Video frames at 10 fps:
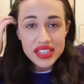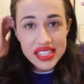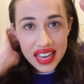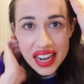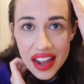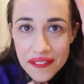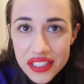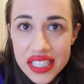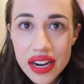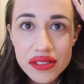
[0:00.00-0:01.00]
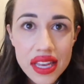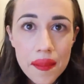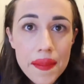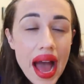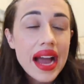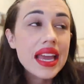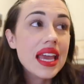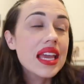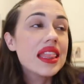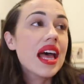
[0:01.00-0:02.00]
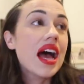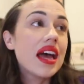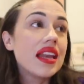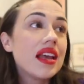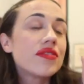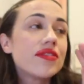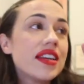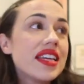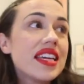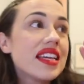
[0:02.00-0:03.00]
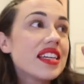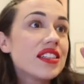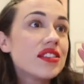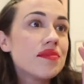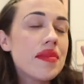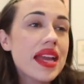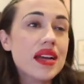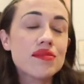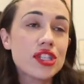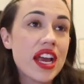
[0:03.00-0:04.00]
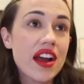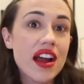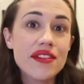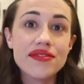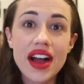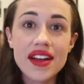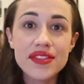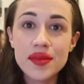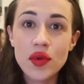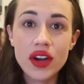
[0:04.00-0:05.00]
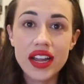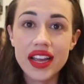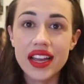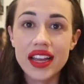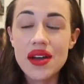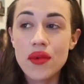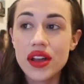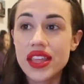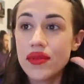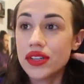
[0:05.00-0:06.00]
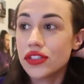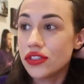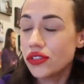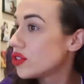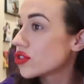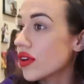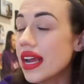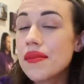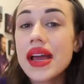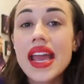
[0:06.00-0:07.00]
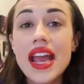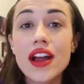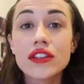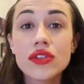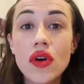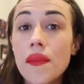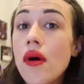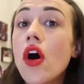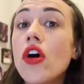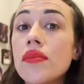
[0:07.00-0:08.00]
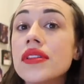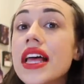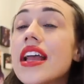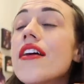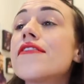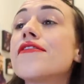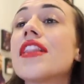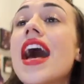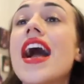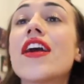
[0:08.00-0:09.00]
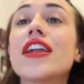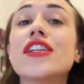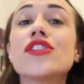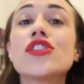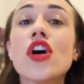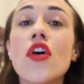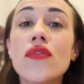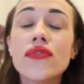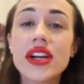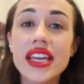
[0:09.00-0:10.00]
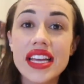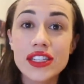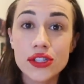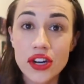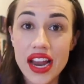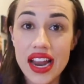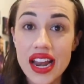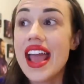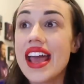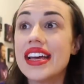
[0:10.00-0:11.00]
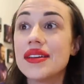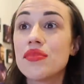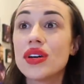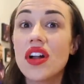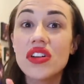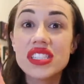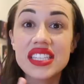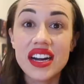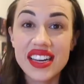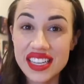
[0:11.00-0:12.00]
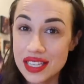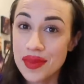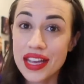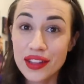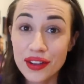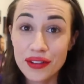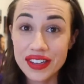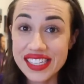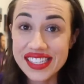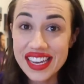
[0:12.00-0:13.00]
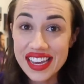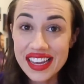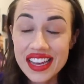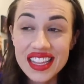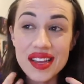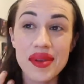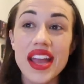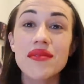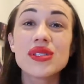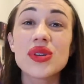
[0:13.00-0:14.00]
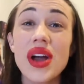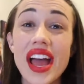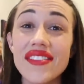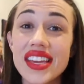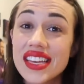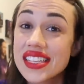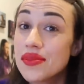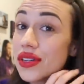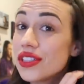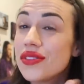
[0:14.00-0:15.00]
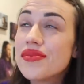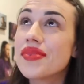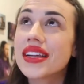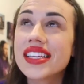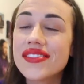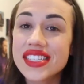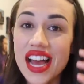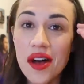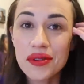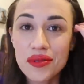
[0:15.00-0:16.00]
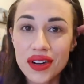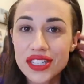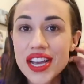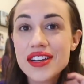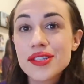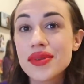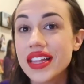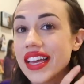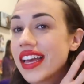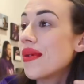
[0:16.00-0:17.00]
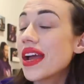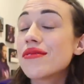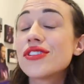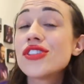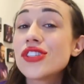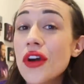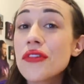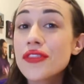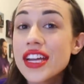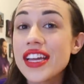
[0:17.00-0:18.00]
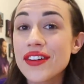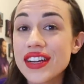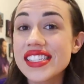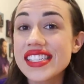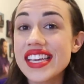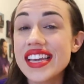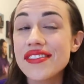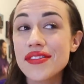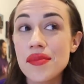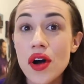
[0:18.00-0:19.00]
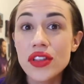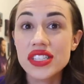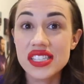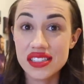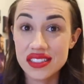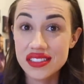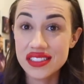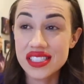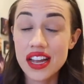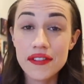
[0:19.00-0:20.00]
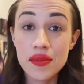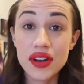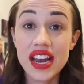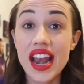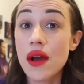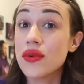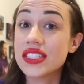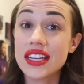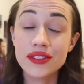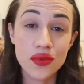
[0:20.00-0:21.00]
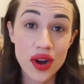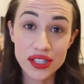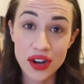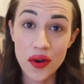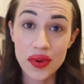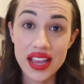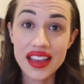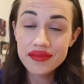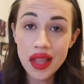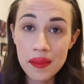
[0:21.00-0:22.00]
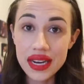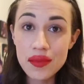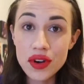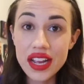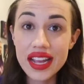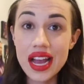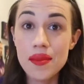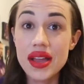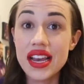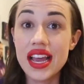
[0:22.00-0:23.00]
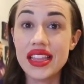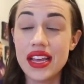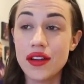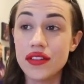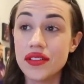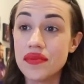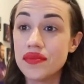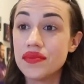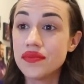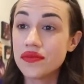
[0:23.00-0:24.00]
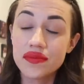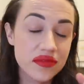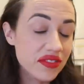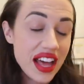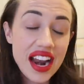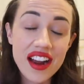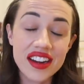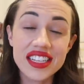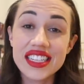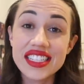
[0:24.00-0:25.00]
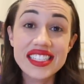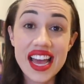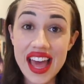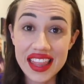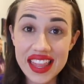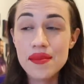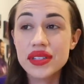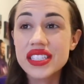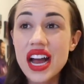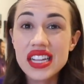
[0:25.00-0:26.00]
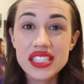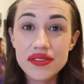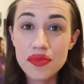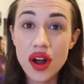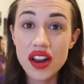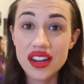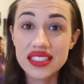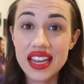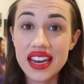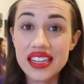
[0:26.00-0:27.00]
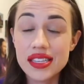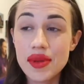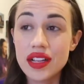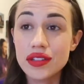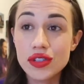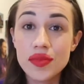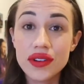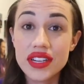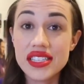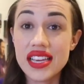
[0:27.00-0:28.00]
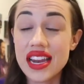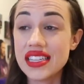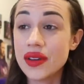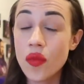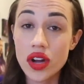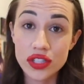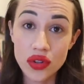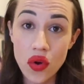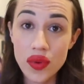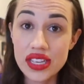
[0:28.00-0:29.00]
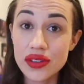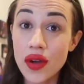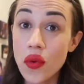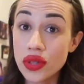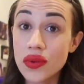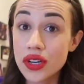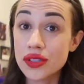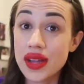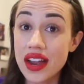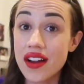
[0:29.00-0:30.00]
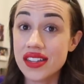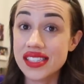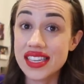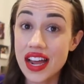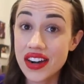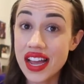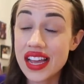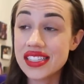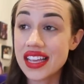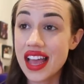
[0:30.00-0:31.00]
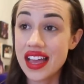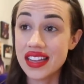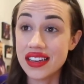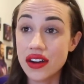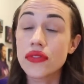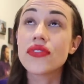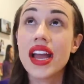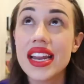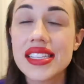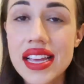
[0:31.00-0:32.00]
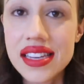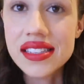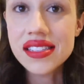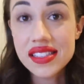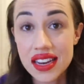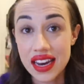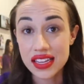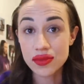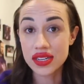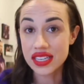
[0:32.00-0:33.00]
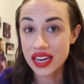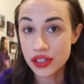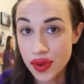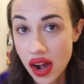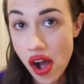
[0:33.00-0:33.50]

the second I felt it, I was like back in that freaking makeup chair at five in the morning where they would straighten my hair to a pulp, like flat iron it so freaking straight and put all this gunk in it to make it look greasy. Like my hair was so heavy because they put, you can barely even tell when you watch Haters, but like my hair was so freaking greasy from all this stuff they put in it, and I wasn't allowed to wash it all week. Monday morning I come in and they would flat iron it to death, put tons of product in it to make it look super greasy, and I didn't wash it the whole week, so I'd only wash my hair on Saturdays and, or Fridays and Sundays when I did Haters Back